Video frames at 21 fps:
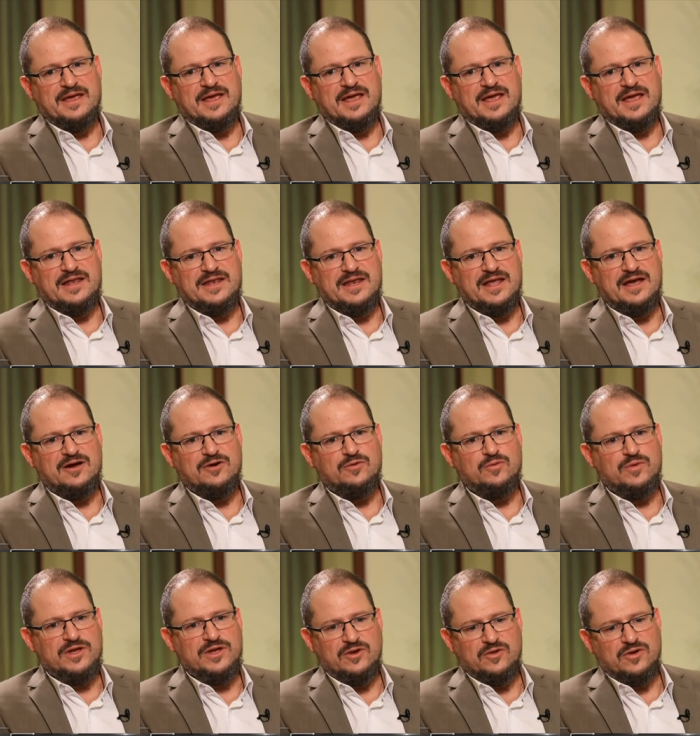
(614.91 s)
and now
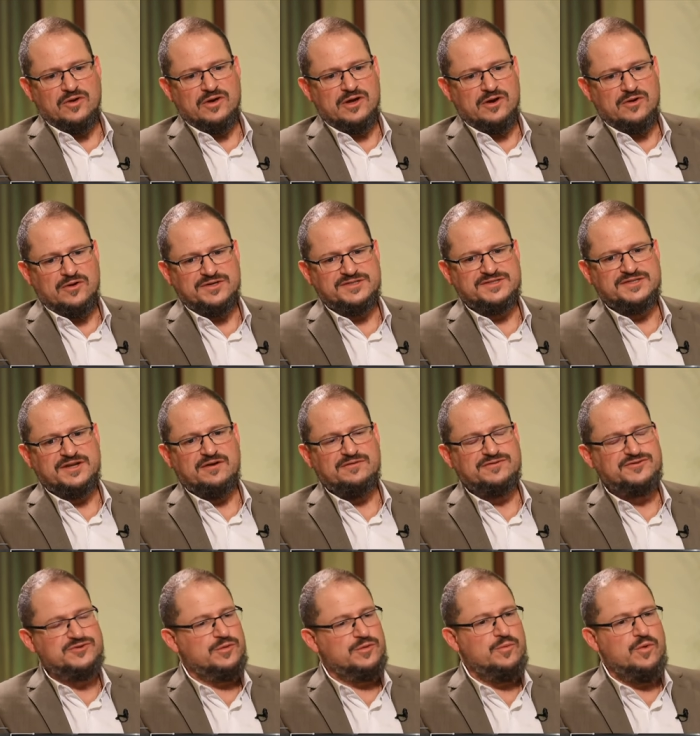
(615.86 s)
we look at ourselves
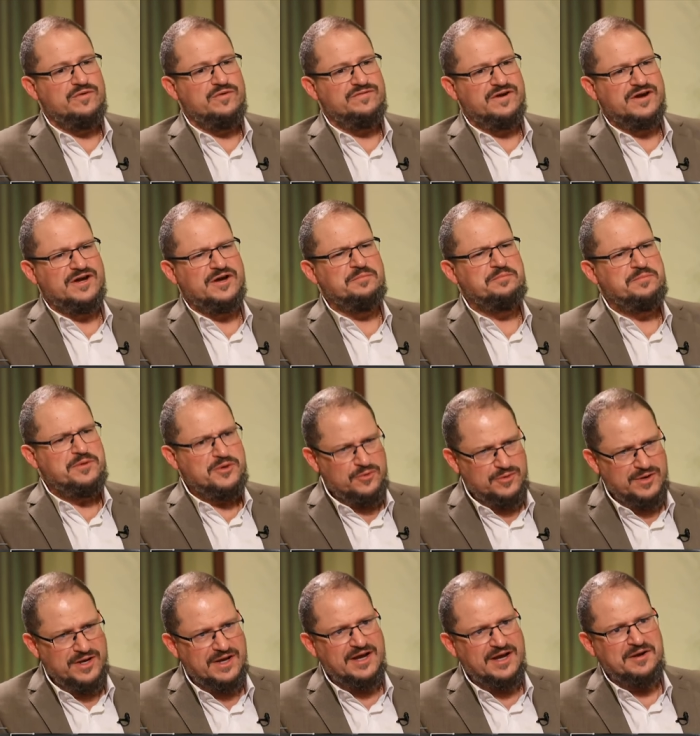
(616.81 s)
for more of a
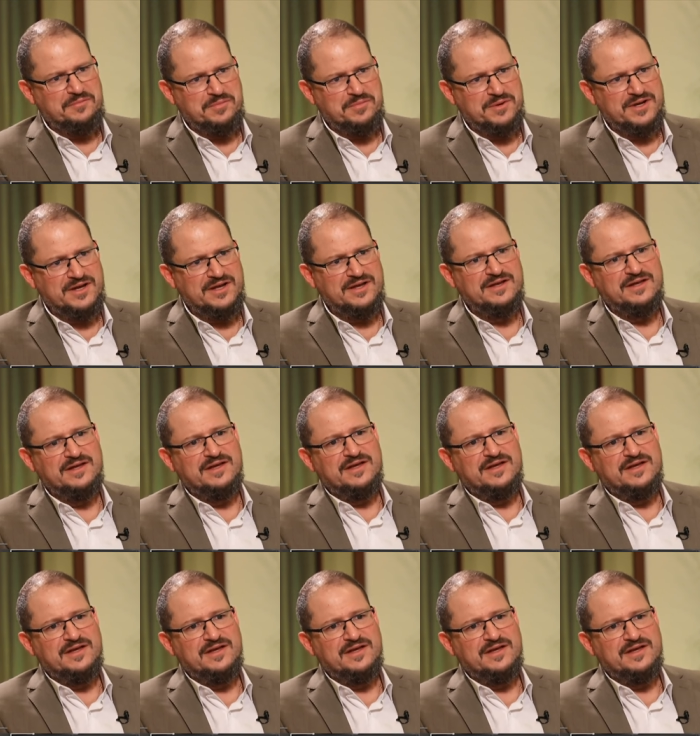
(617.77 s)
computing company